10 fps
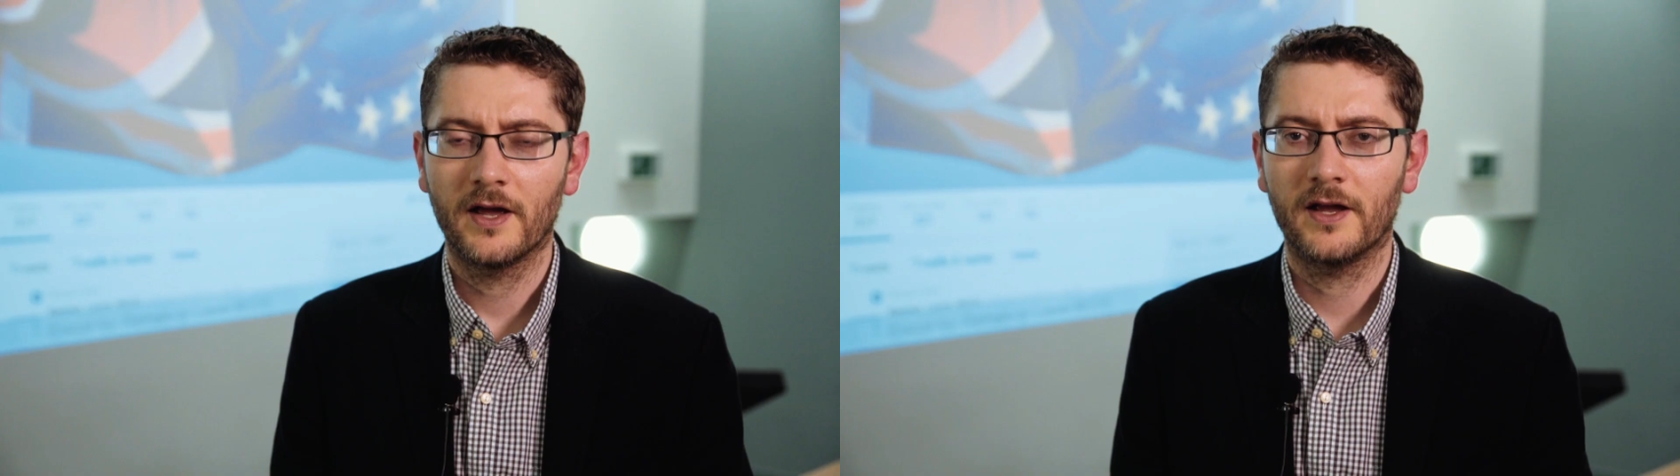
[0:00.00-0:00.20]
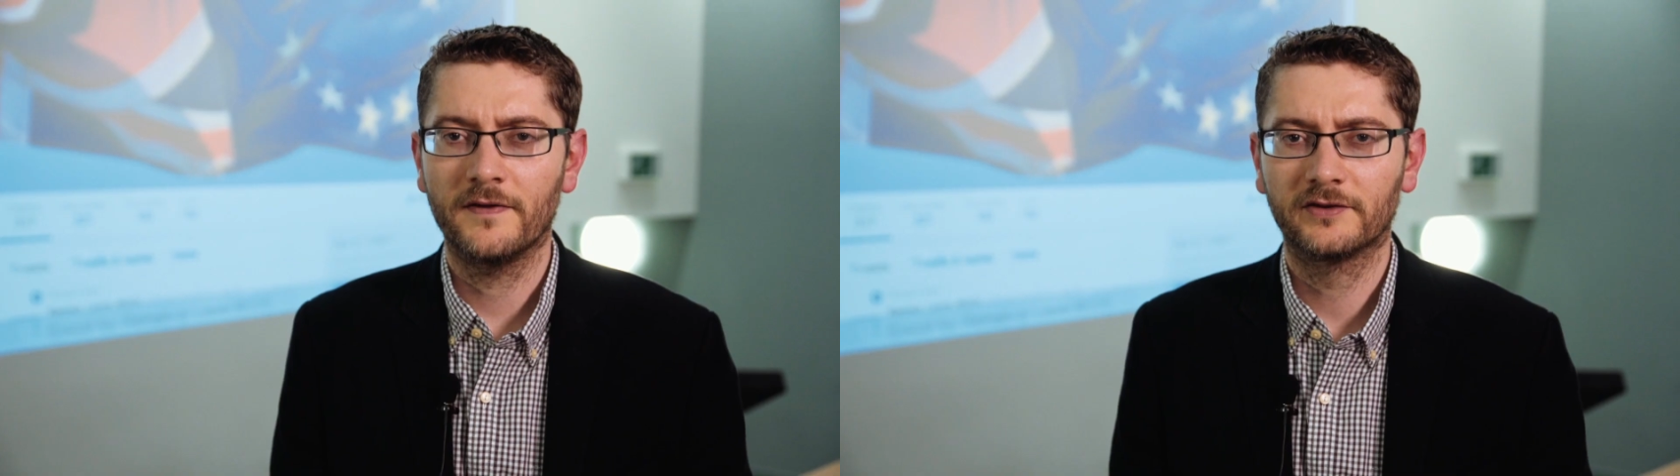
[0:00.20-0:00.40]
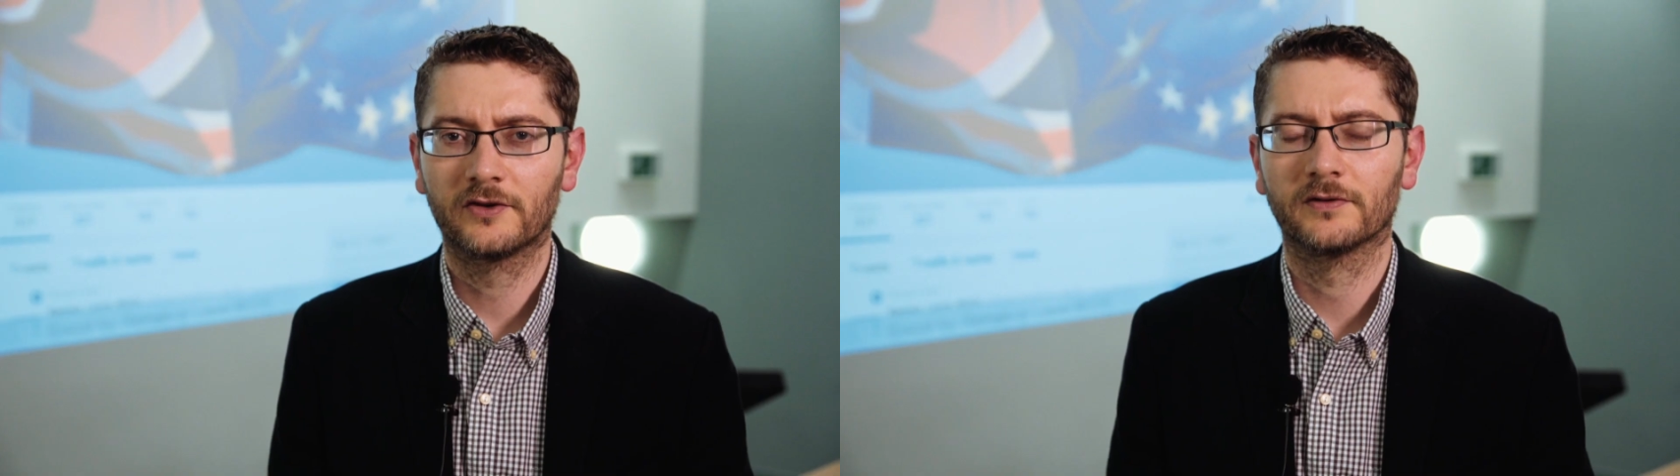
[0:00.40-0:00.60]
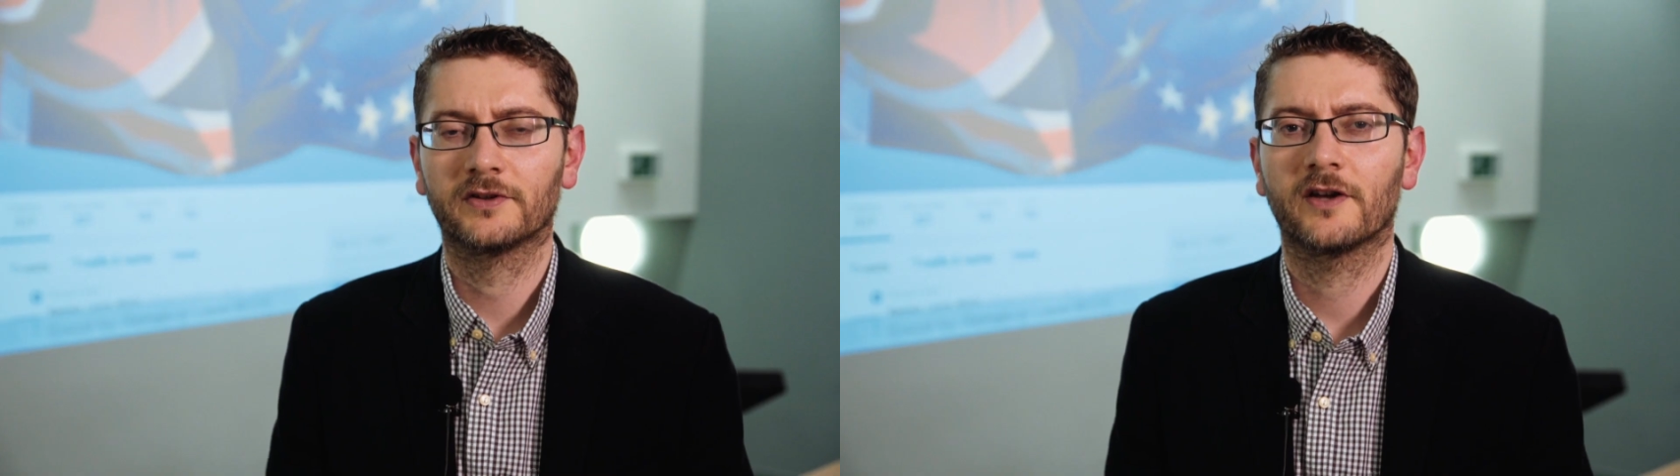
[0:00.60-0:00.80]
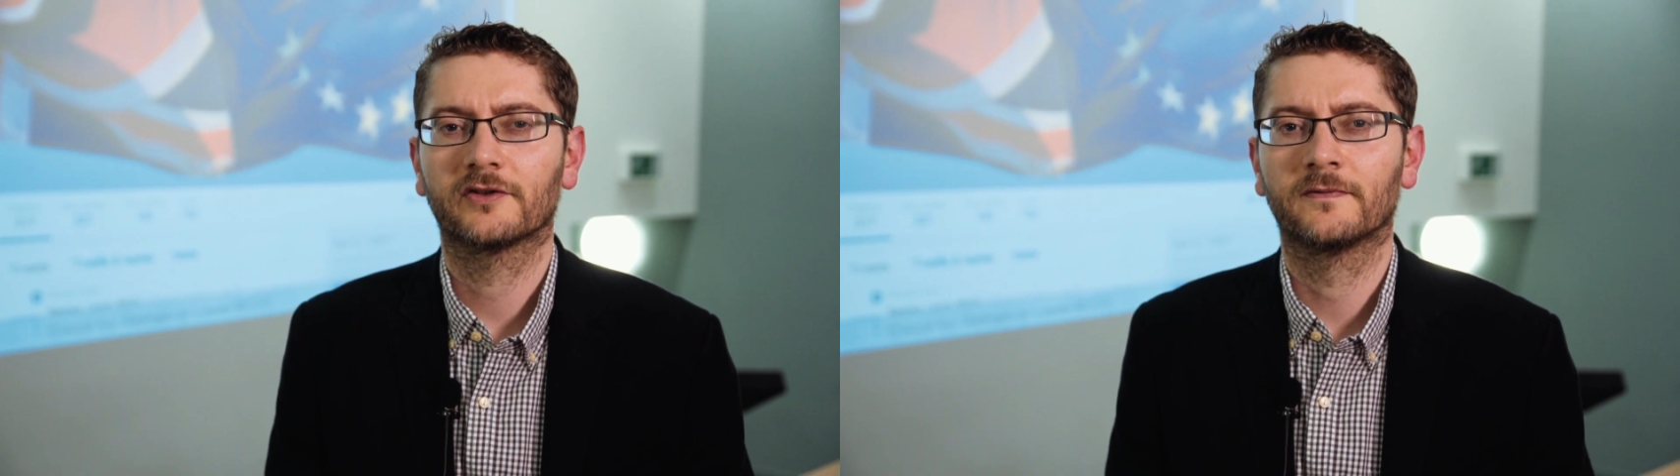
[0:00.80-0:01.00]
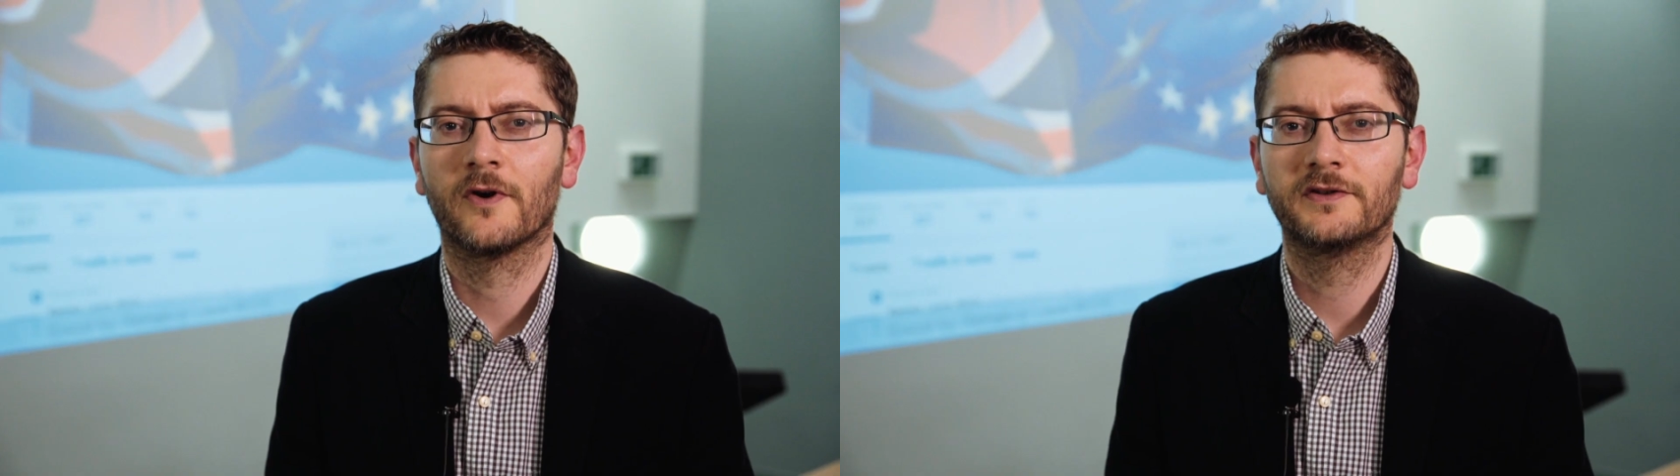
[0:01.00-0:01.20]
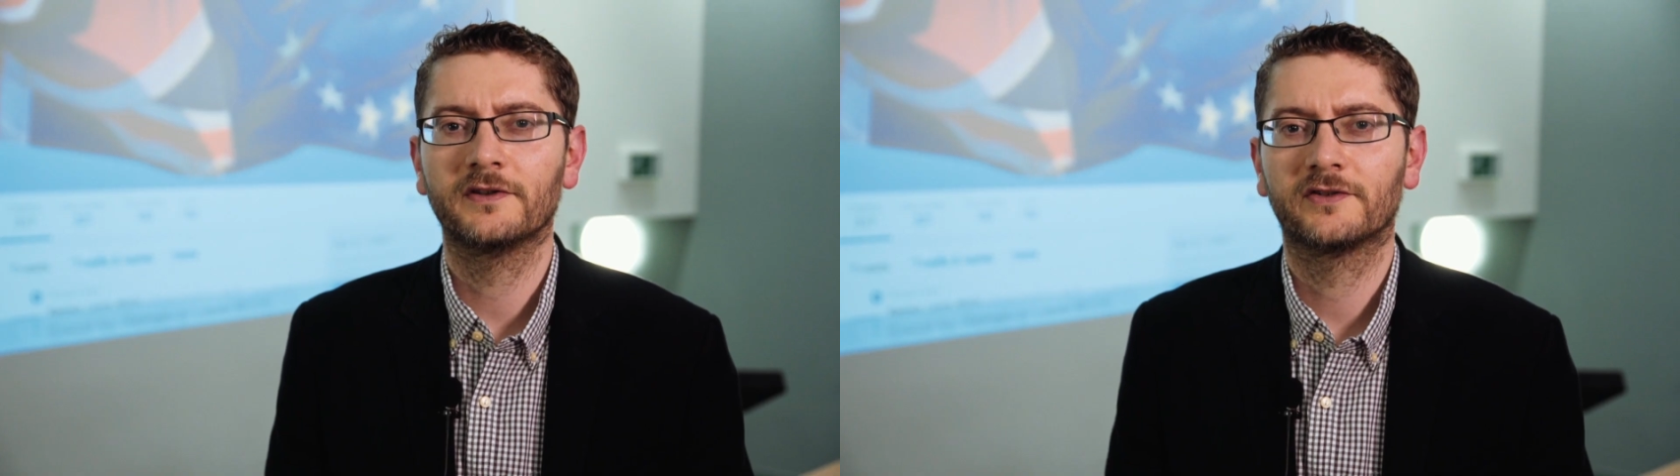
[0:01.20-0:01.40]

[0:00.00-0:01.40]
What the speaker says: In this context, voting